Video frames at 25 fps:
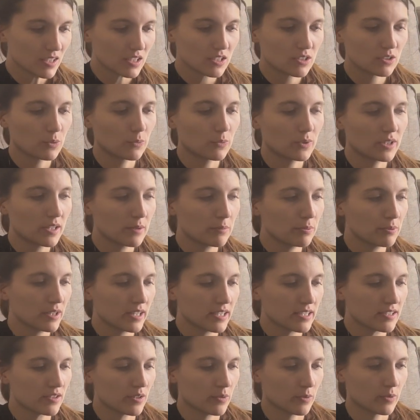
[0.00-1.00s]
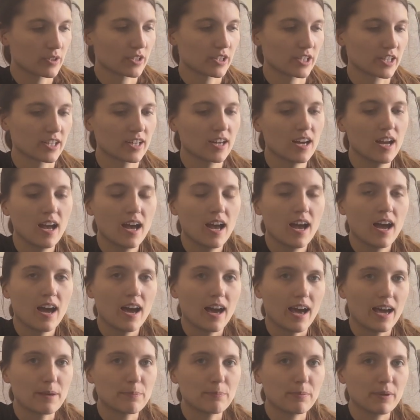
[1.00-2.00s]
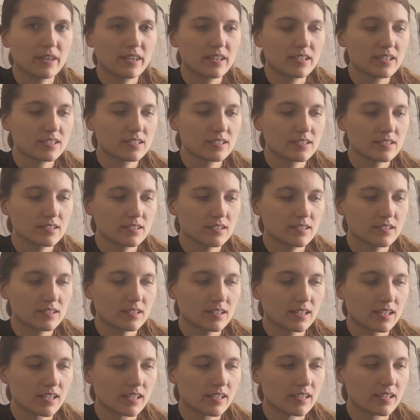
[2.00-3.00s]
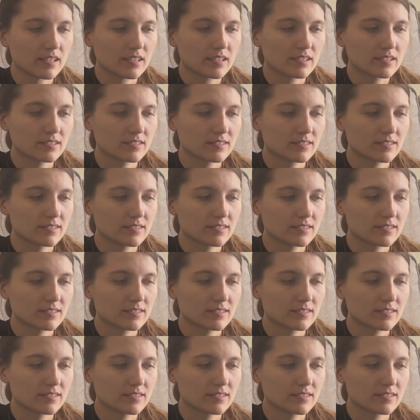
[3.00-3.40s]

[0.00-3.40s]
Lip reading: So when I placed the order, I picked the